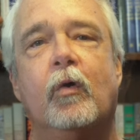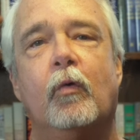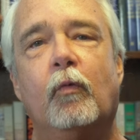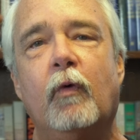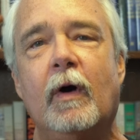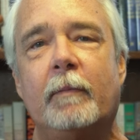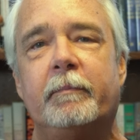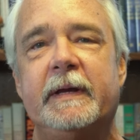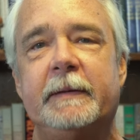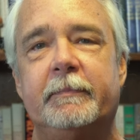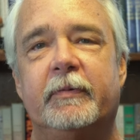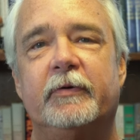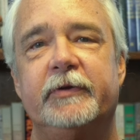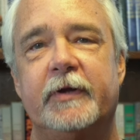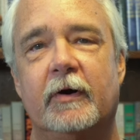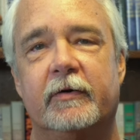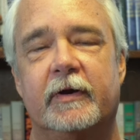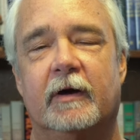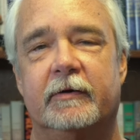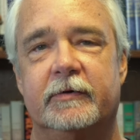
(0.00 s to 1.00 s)
What people
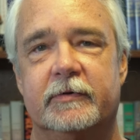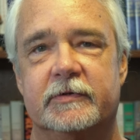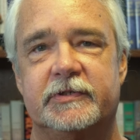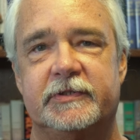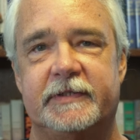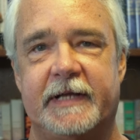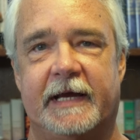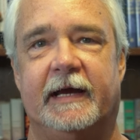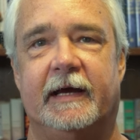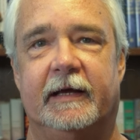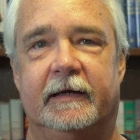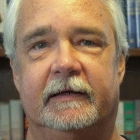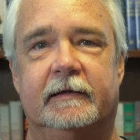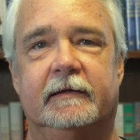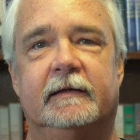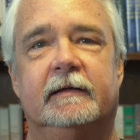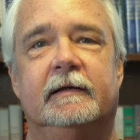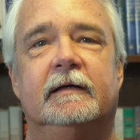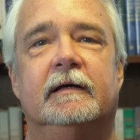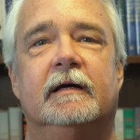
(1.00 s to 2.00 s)
don't
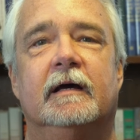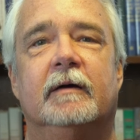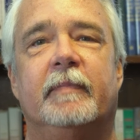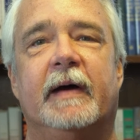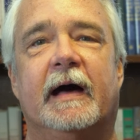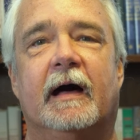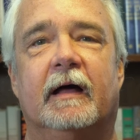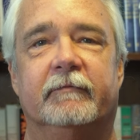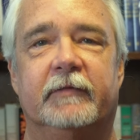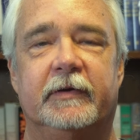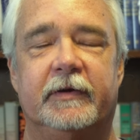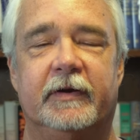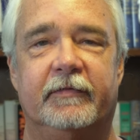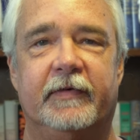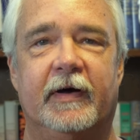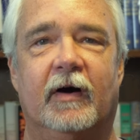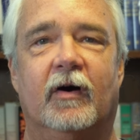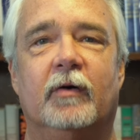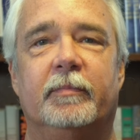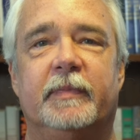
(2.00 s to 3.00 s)
understand about the
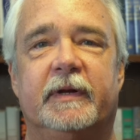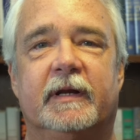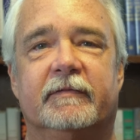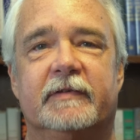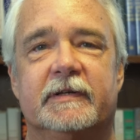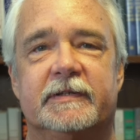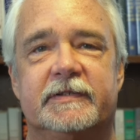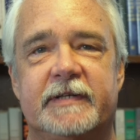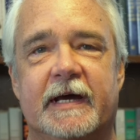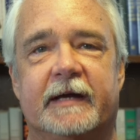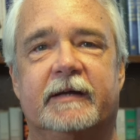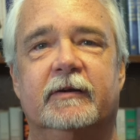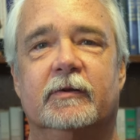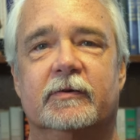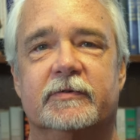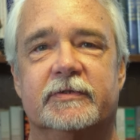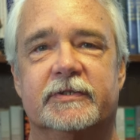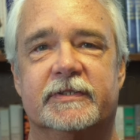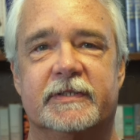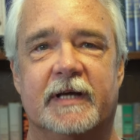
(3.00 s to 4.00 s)
development of a
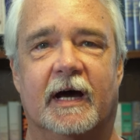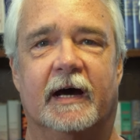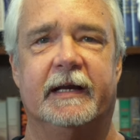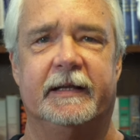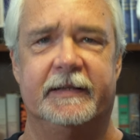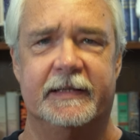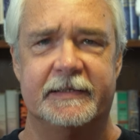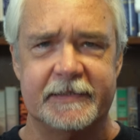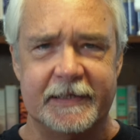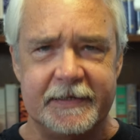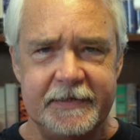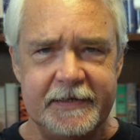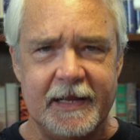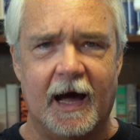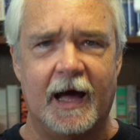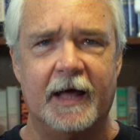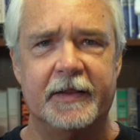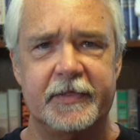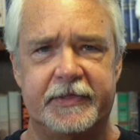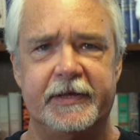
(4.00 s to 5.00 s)
secular society, that's a
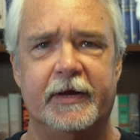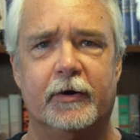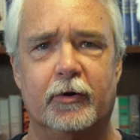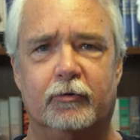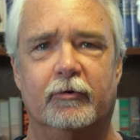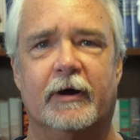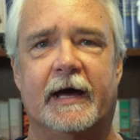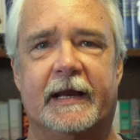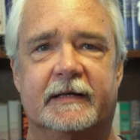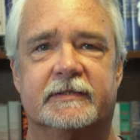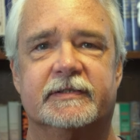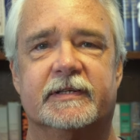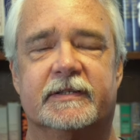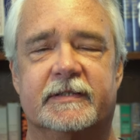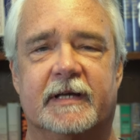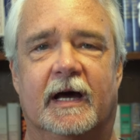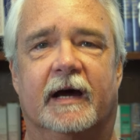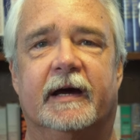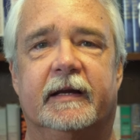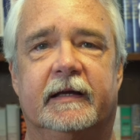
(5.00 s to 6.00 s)
non-theocratic
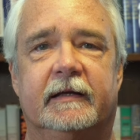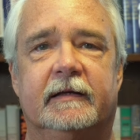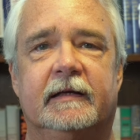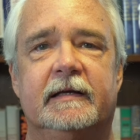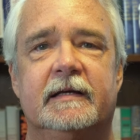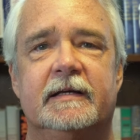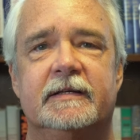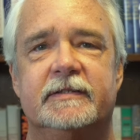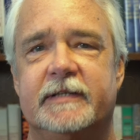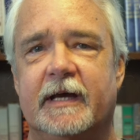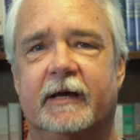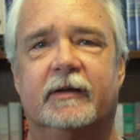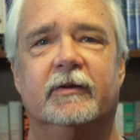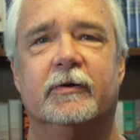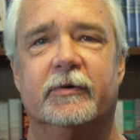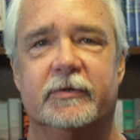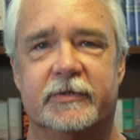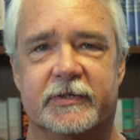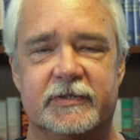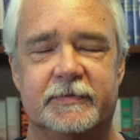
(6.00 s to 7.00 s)
society,
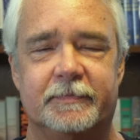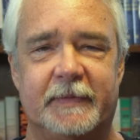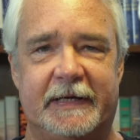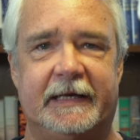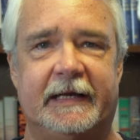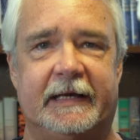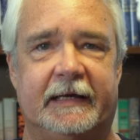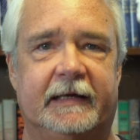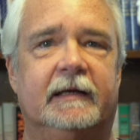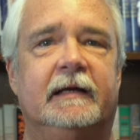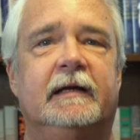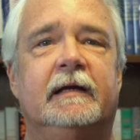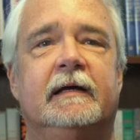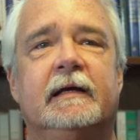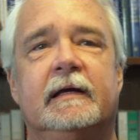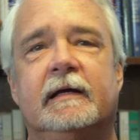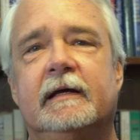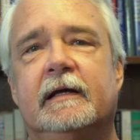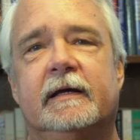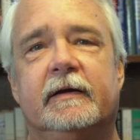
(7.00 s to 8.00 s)
secular just meaning,
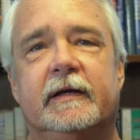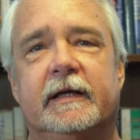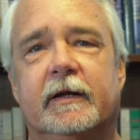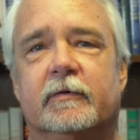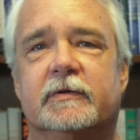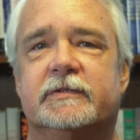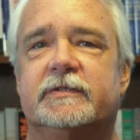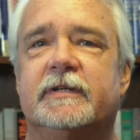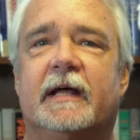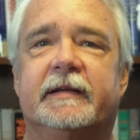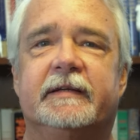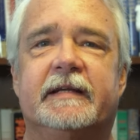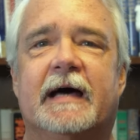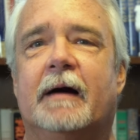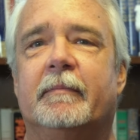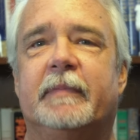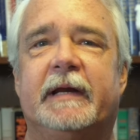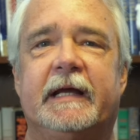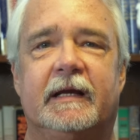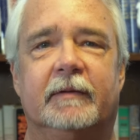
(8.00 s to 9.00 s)
you know, it's not
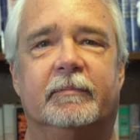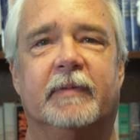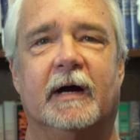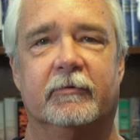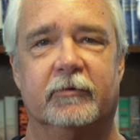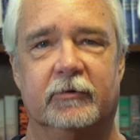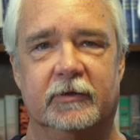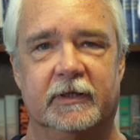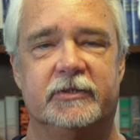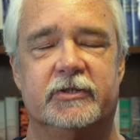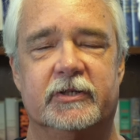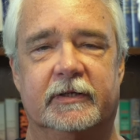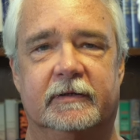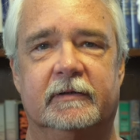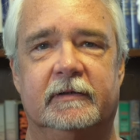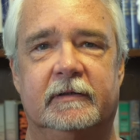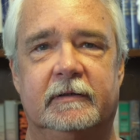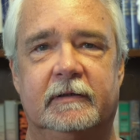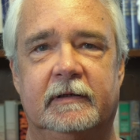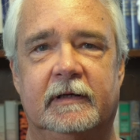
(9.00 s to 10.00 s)
dominated by
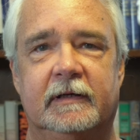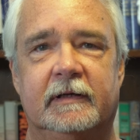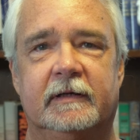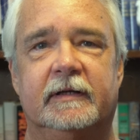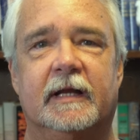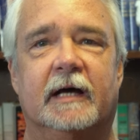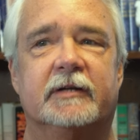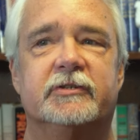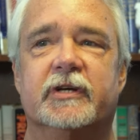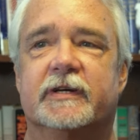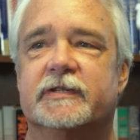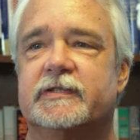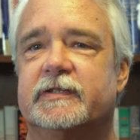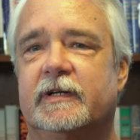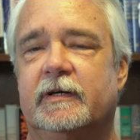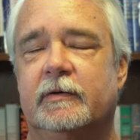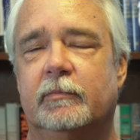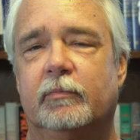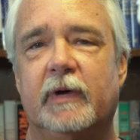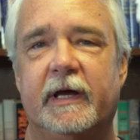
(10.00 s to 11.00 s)
religion, not
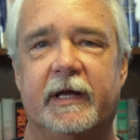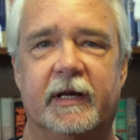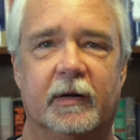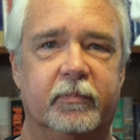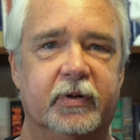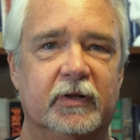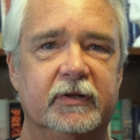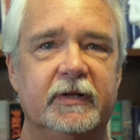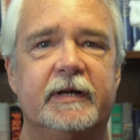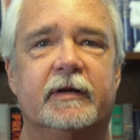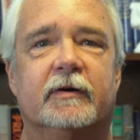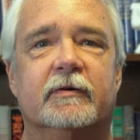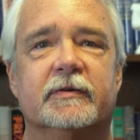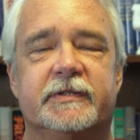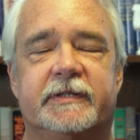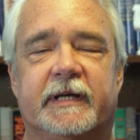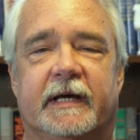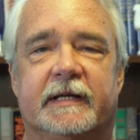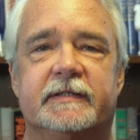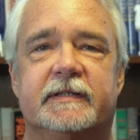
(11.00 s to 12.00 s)
just in a political
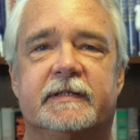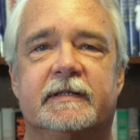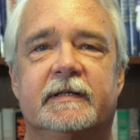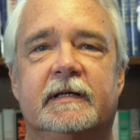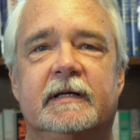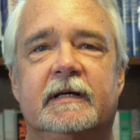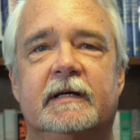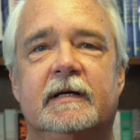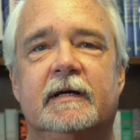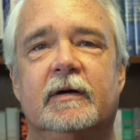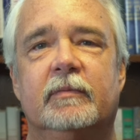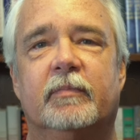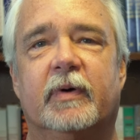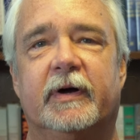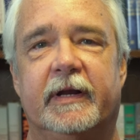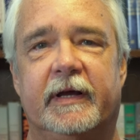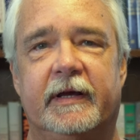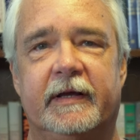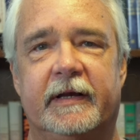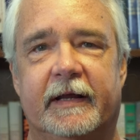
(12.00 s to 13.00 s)
sense,
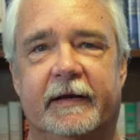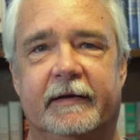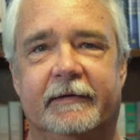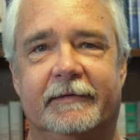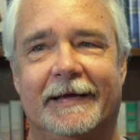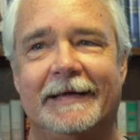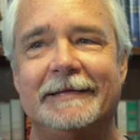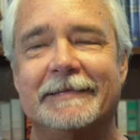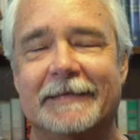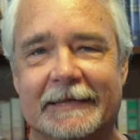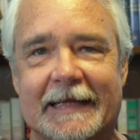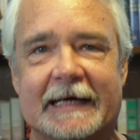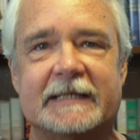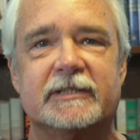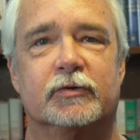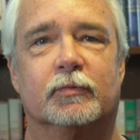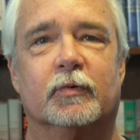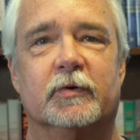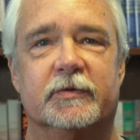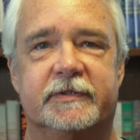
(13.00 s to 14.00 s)
but in an
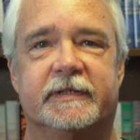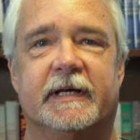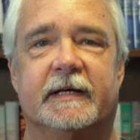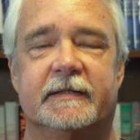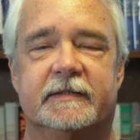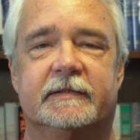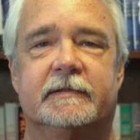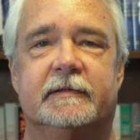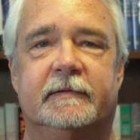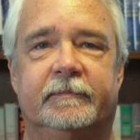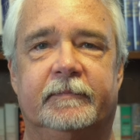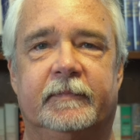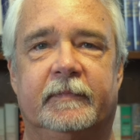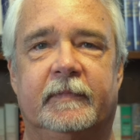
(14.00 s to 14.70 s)
intellectual sense,